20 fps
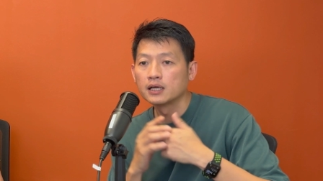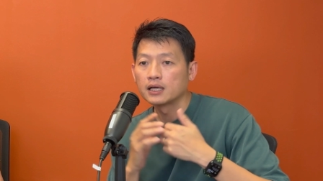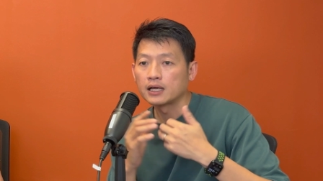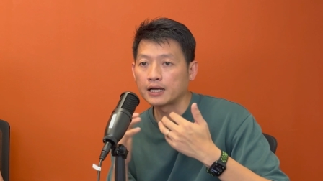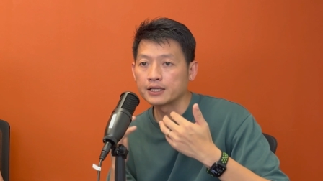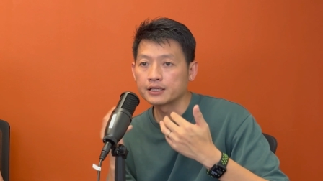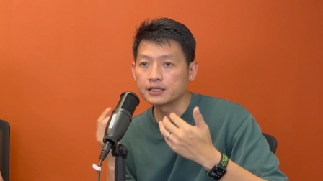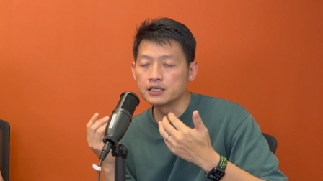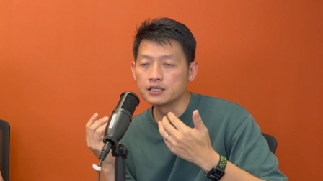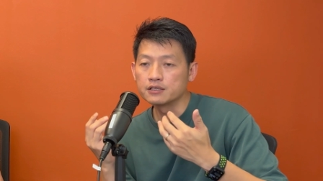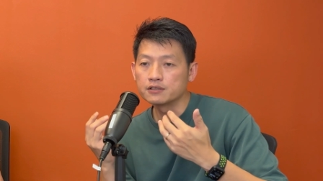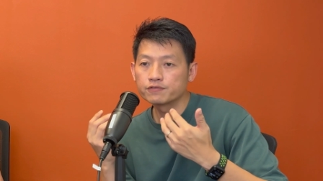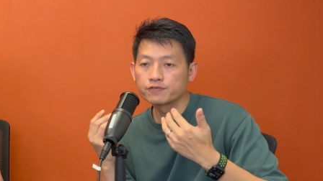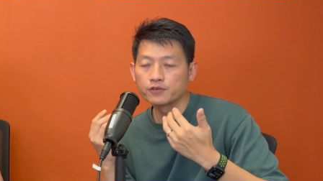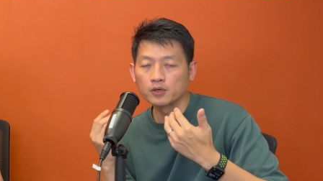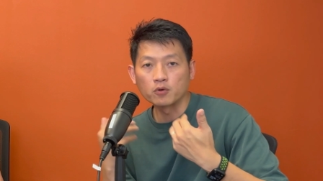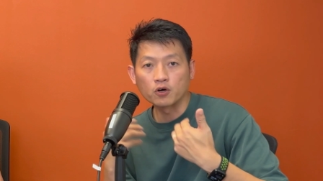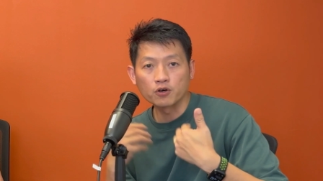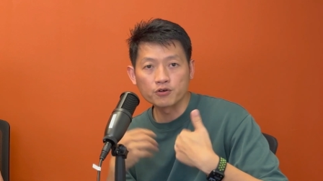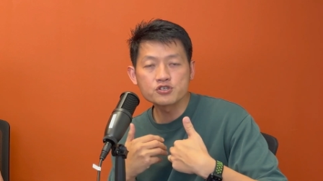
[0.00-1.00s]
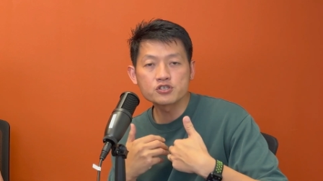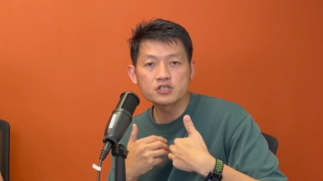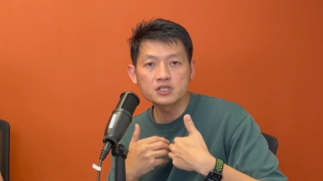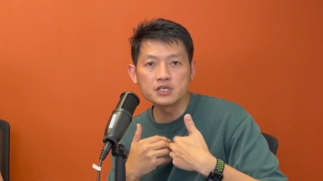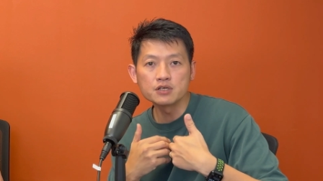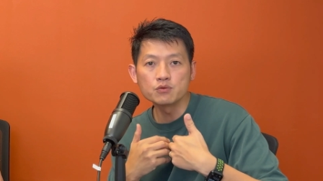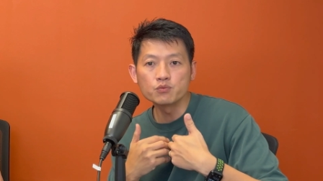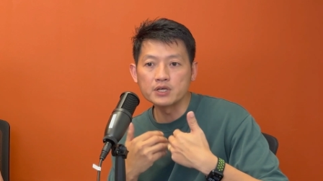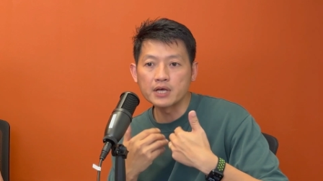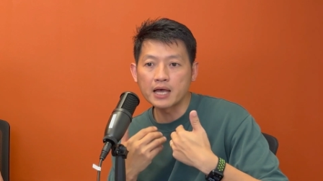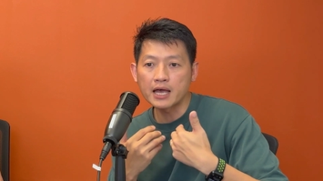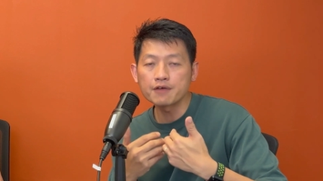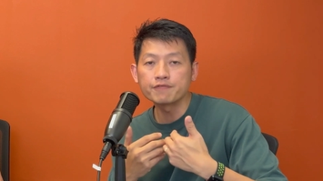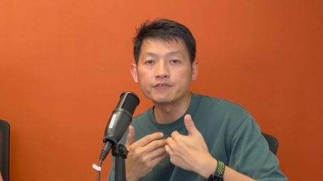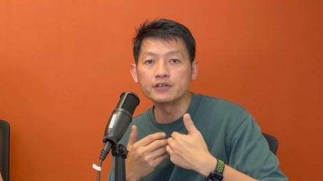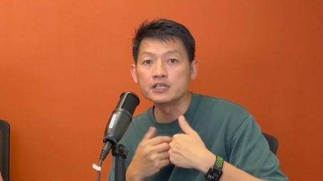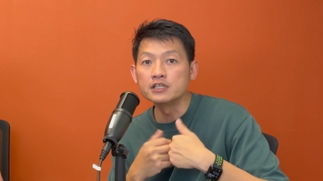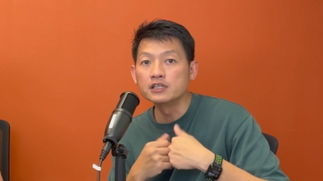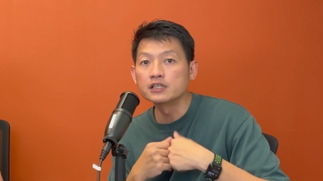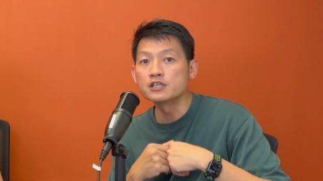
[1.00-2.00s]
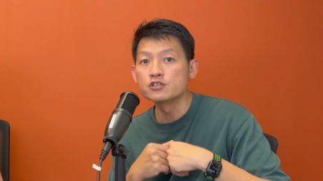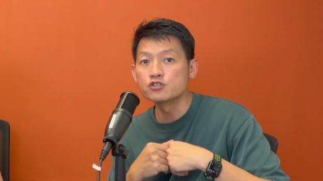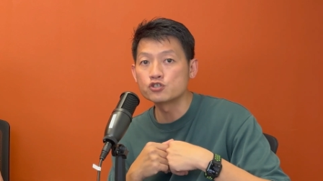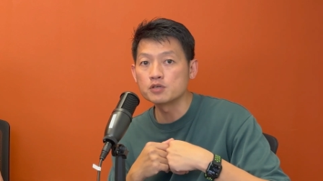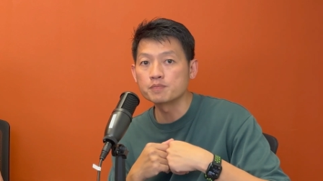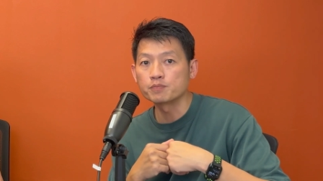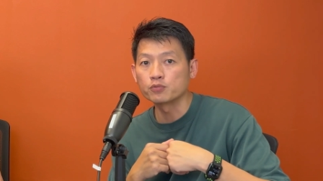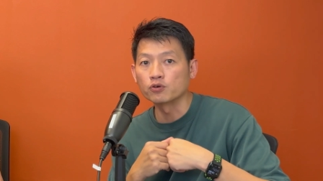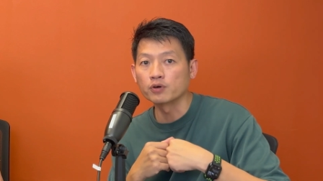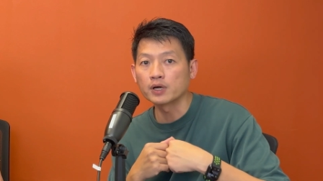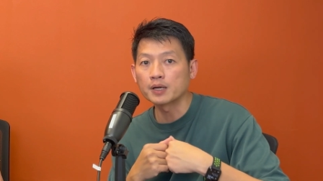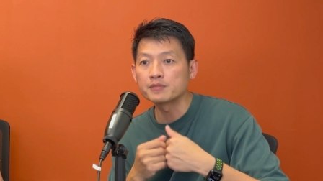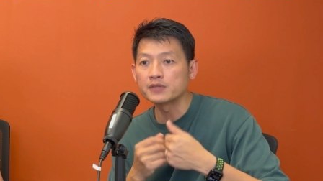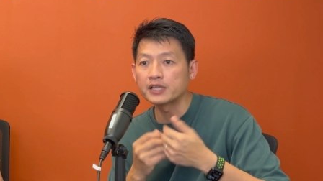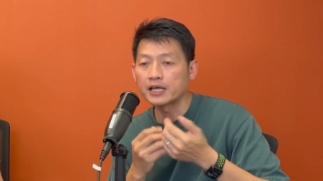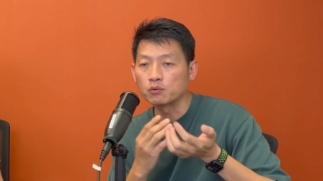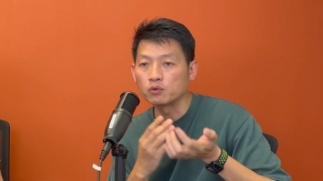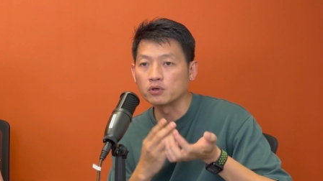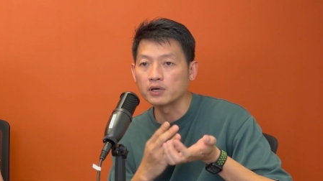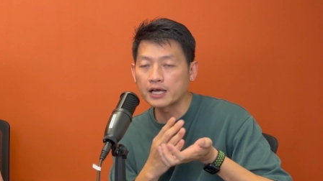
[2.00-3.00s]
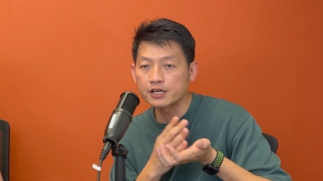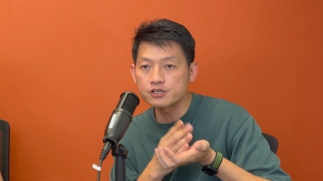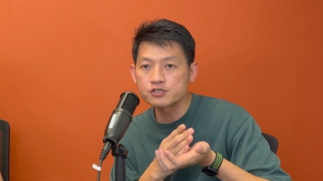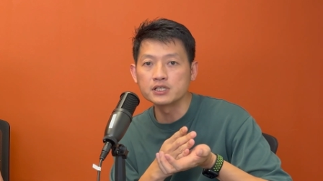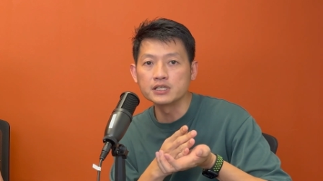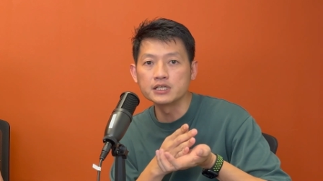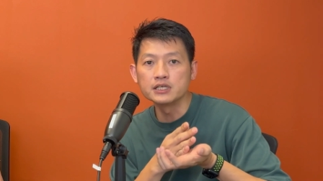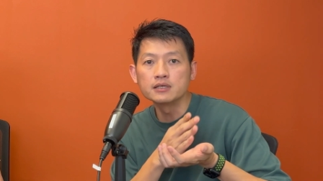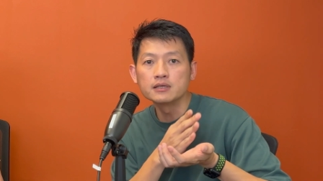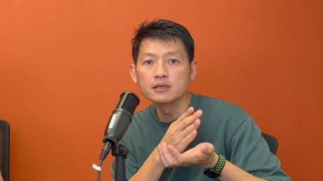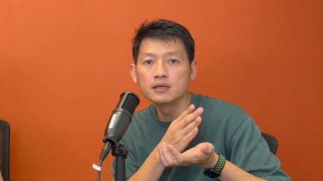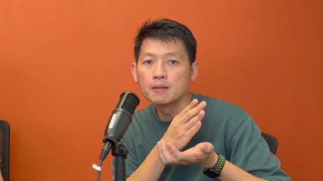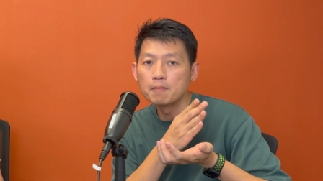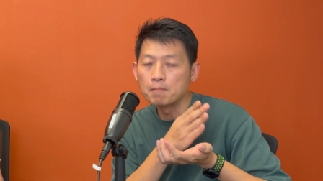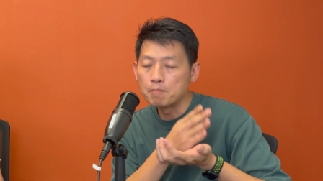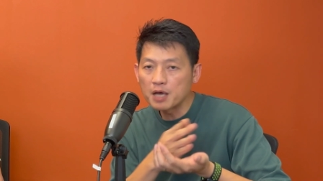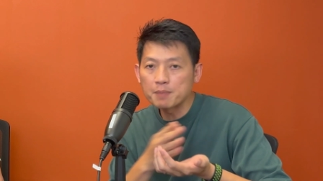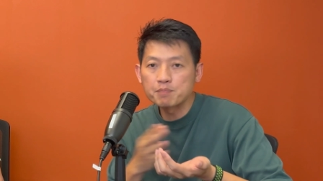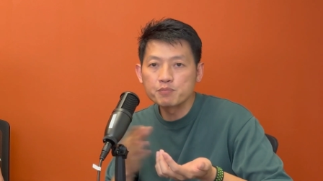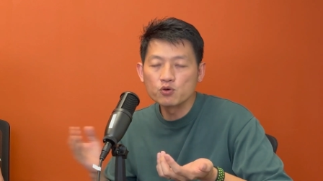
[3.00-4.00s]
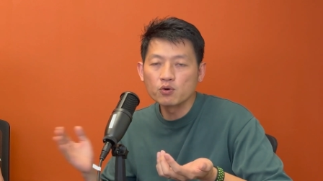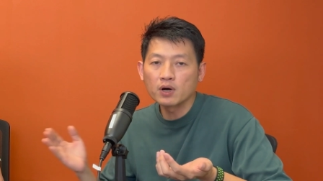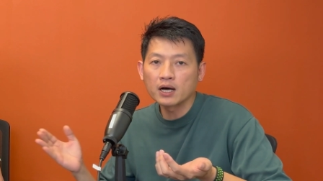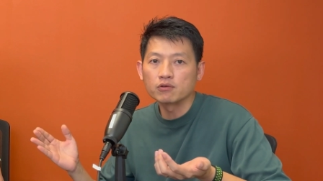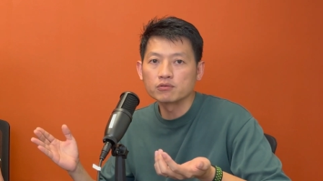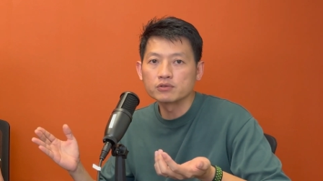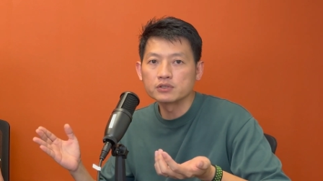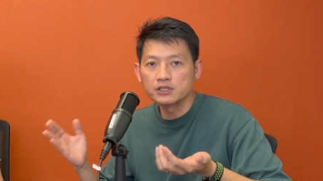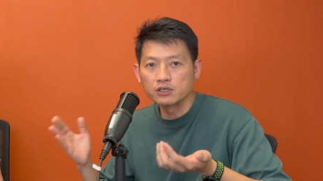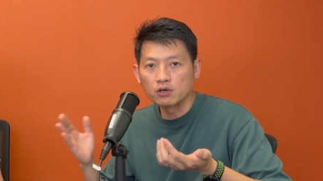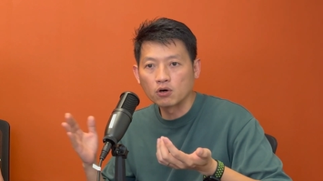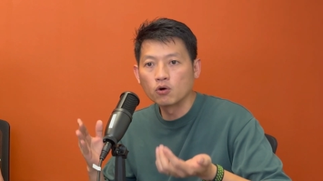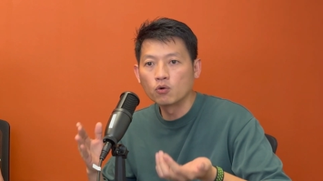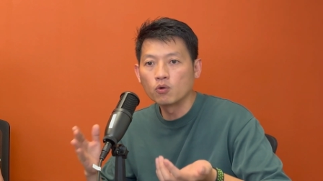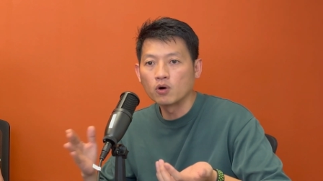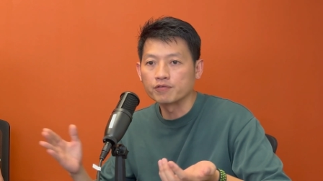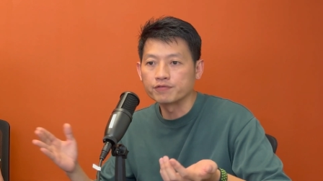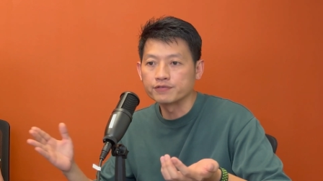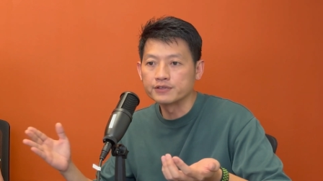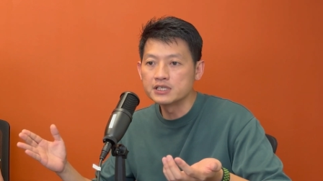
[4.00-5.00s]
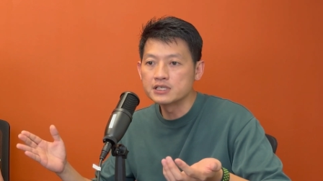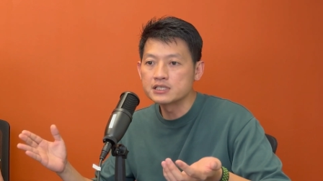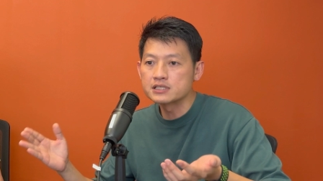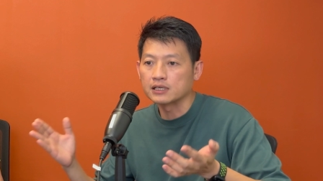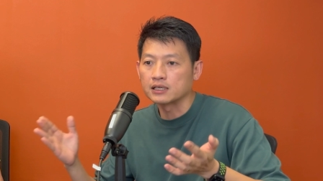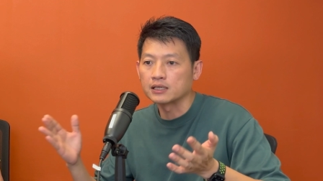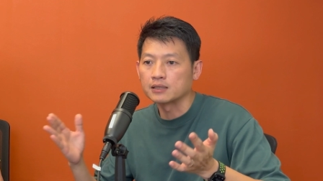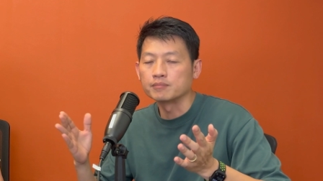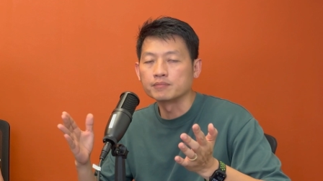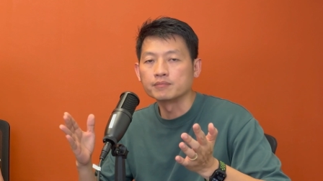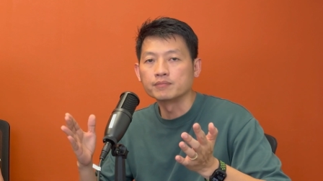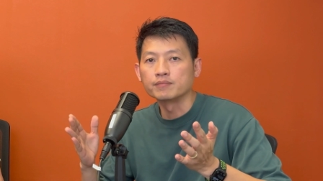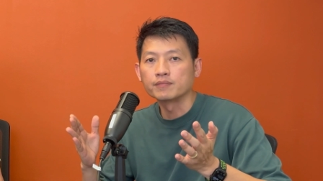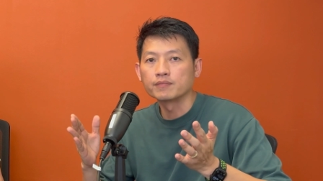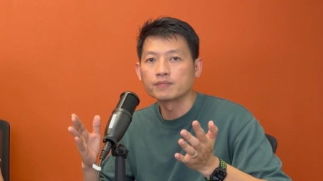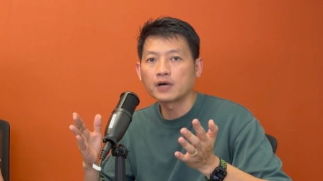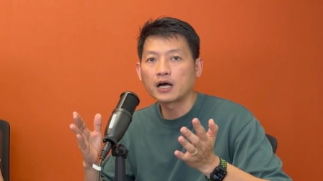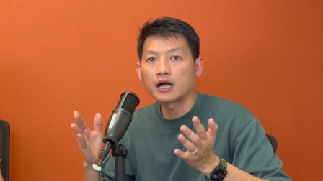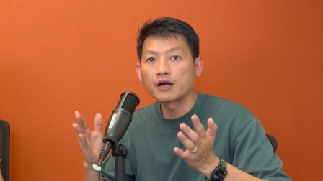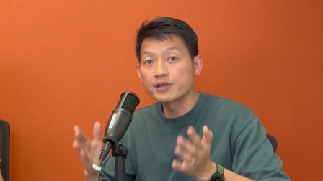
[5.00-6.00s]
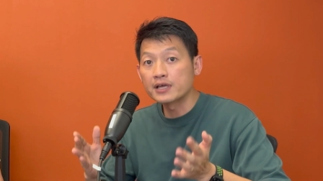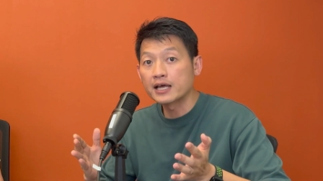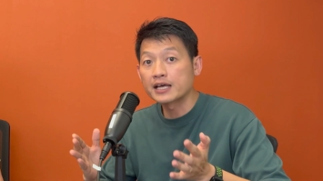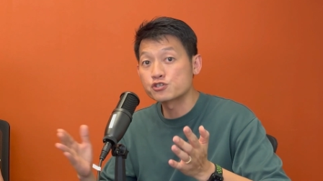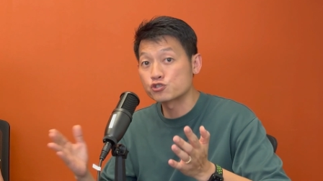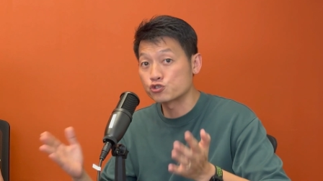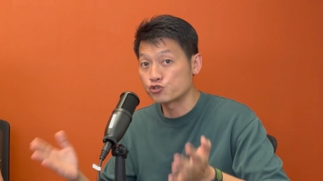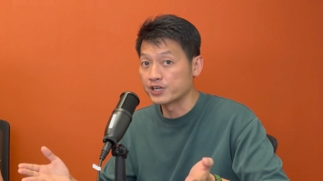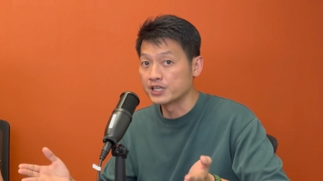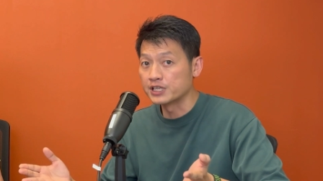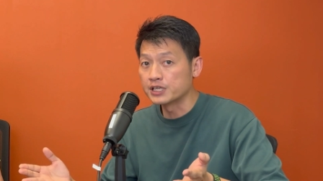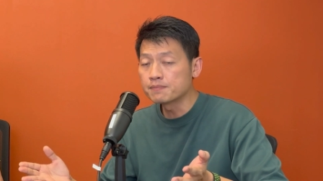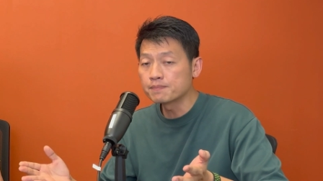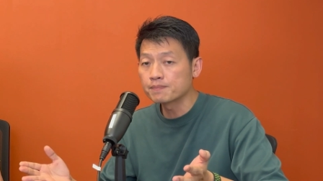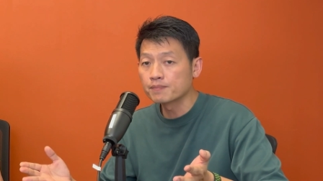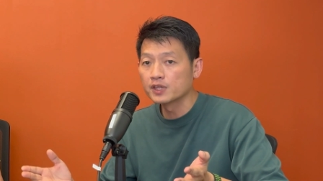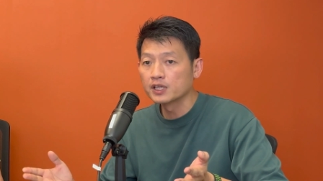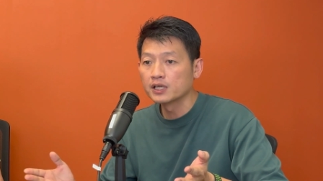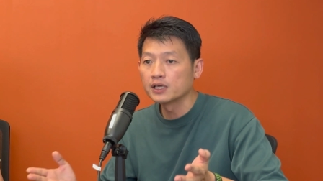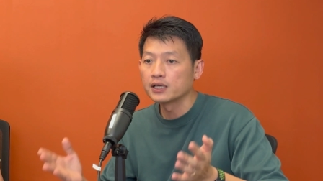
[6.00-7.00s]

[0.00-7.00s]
I think from Orange Tea, we have an internship program that will actually map you out the whole of this um, R E S training.